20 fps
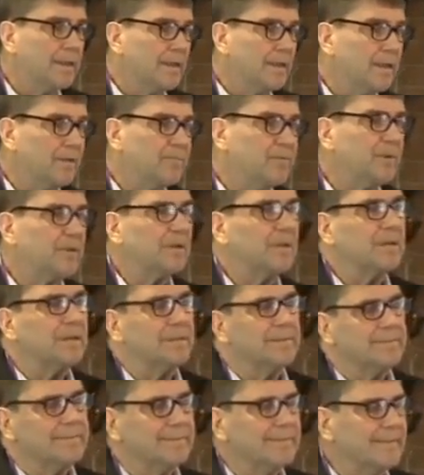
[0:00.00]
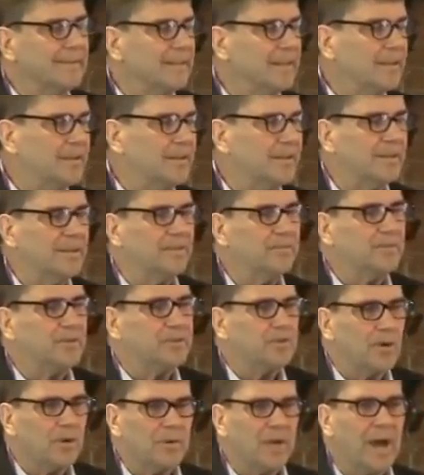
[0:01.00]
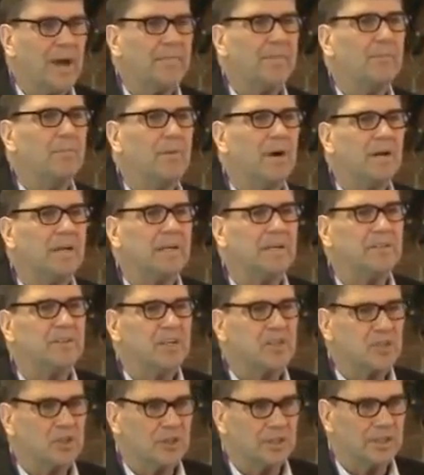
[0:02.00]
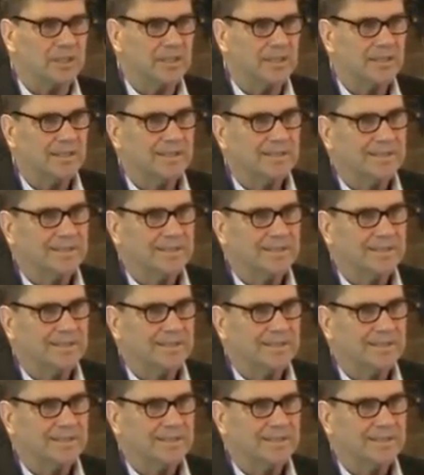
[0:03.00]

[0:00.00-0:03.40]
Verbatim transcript: If you don't, if you don't have the money initially,